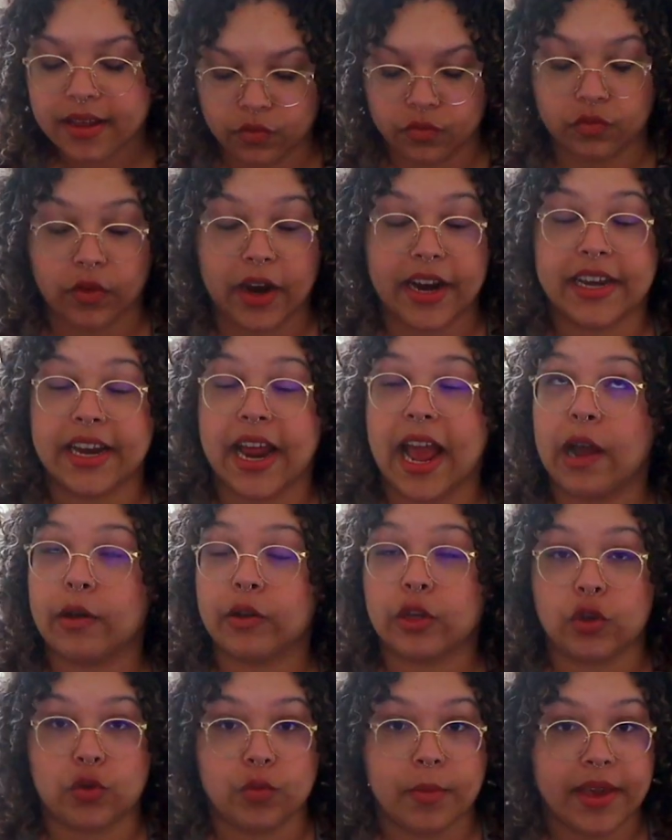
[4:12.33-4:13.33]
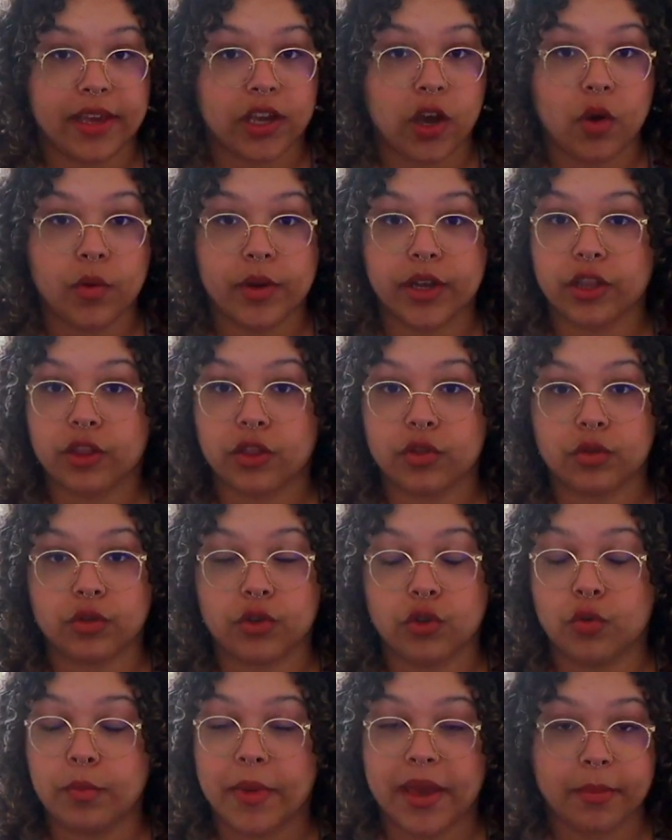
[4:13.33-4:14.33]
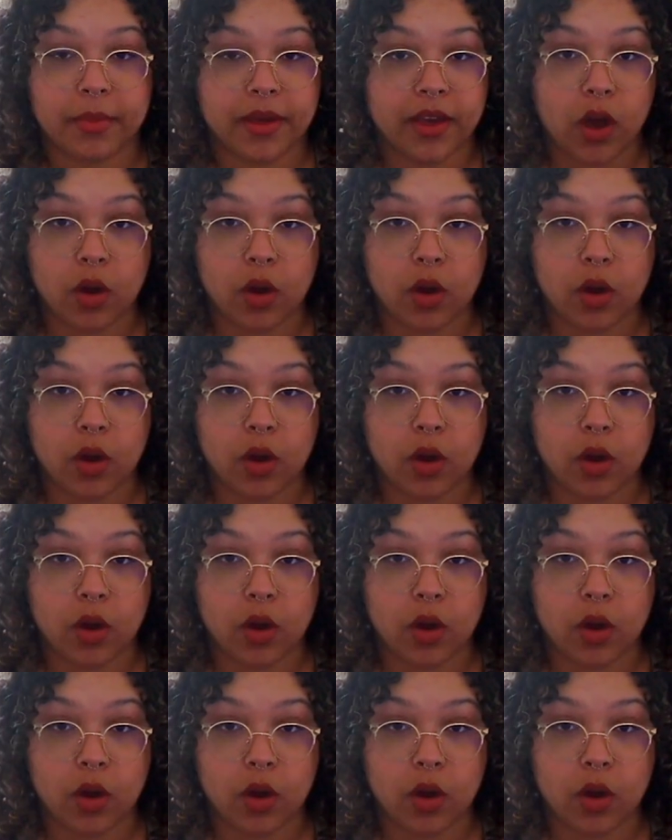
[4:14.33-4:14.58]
Right now, you may be